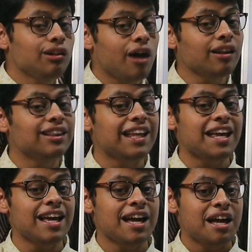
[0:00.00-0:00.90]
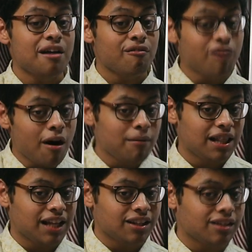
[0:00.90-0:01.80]
not the formal
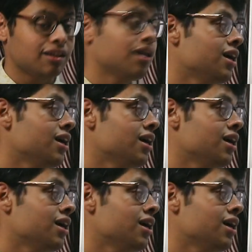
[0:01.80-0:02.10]
letter.